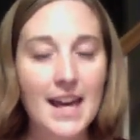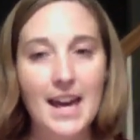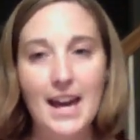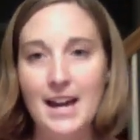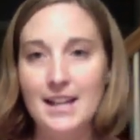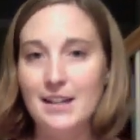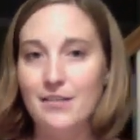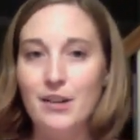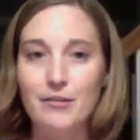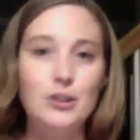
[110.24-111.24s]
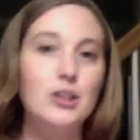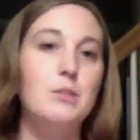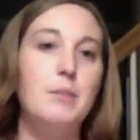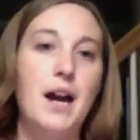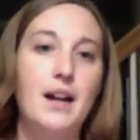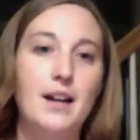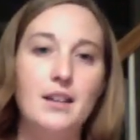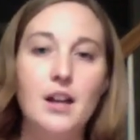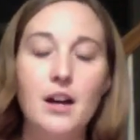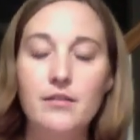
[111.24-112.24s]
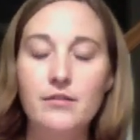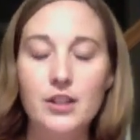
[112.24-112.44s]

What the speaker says: and I've never looked back. I love